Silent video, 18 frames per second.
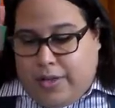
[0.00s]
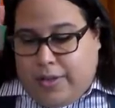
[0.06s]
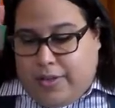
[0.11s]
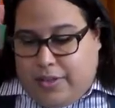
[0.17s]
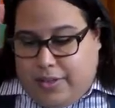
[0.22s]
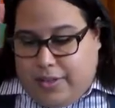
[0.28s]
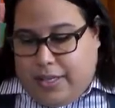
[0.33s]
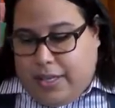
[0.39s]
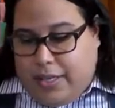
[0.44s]

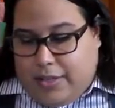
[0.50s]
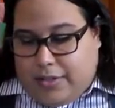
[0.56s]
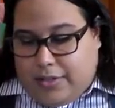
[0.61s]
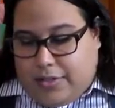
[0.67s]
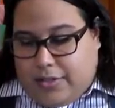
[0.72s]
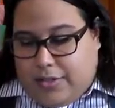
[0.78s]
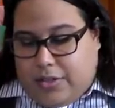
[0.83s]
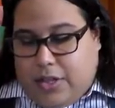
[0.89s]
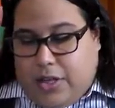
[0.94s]

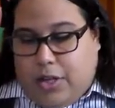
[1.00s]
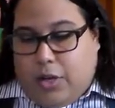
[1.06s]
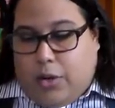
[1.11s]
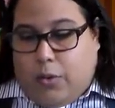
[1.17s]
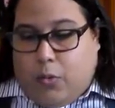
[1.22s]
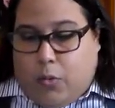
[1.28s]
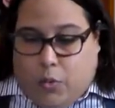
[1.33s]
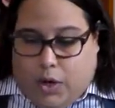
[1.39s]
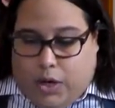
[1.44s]
things
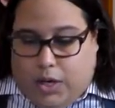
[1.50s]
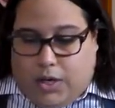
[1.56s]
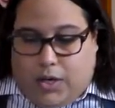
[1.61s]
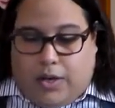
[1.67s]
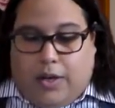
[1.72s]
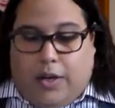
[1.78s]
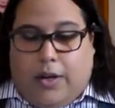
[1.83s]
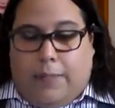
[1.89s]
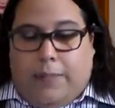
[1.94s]

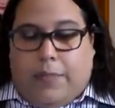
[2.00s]
work.